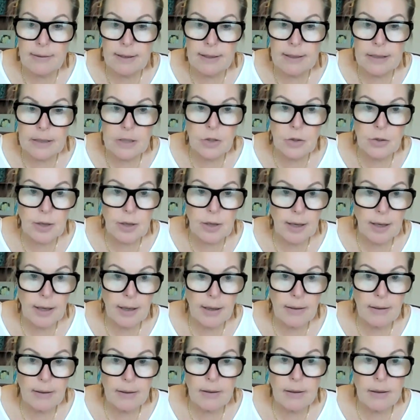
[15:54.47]
this trek
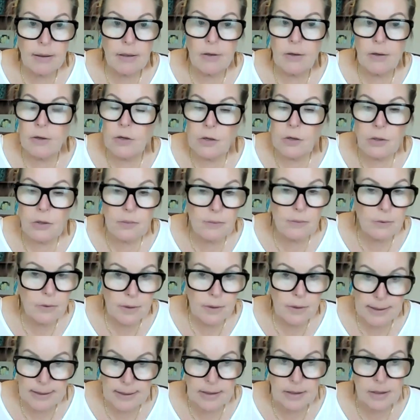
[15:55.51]

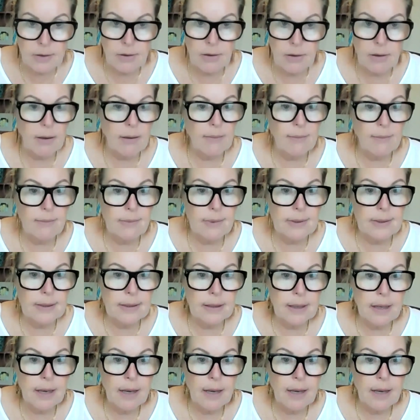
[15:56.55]
numerous times